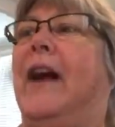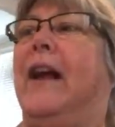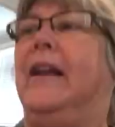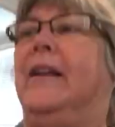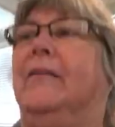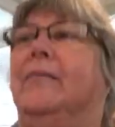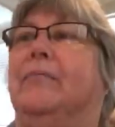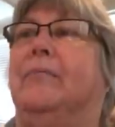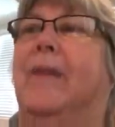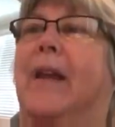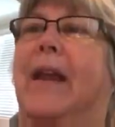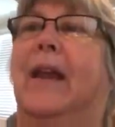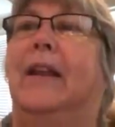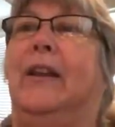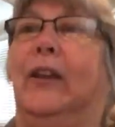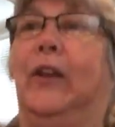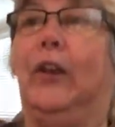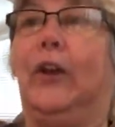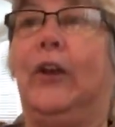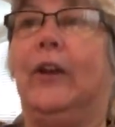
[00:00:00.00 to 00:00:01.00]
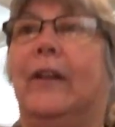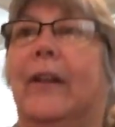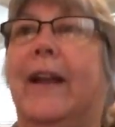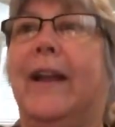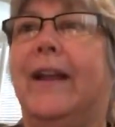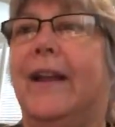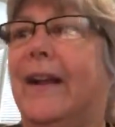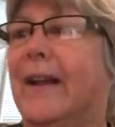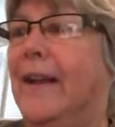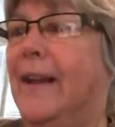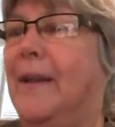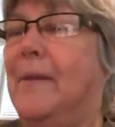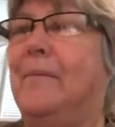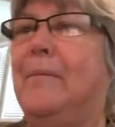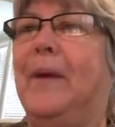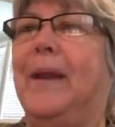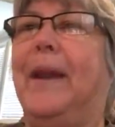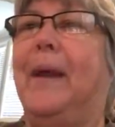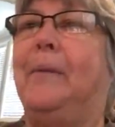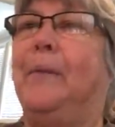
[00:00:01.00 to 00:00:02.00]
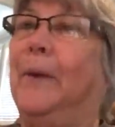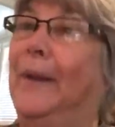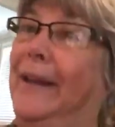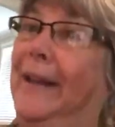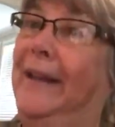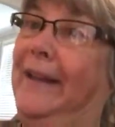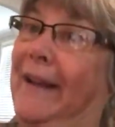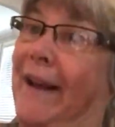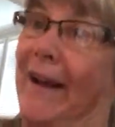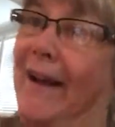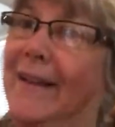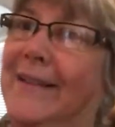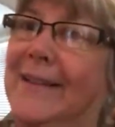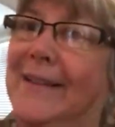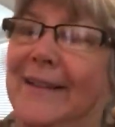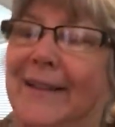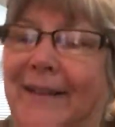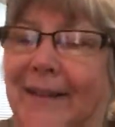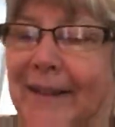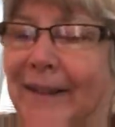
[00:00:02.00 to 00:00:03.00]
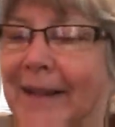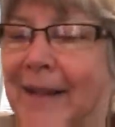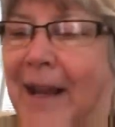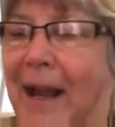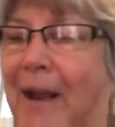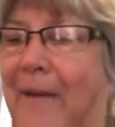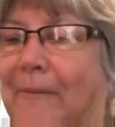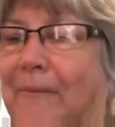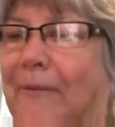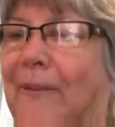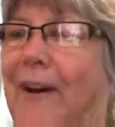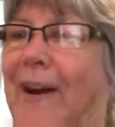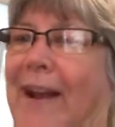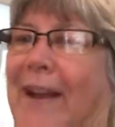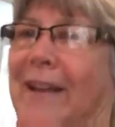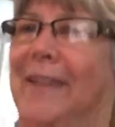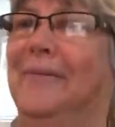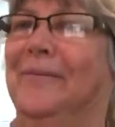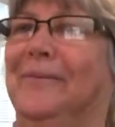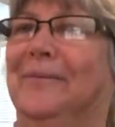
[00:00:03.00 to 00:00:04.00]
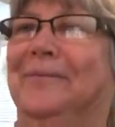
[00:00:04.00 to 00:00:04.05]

I may look like I am, but I'm really not. I'm fine.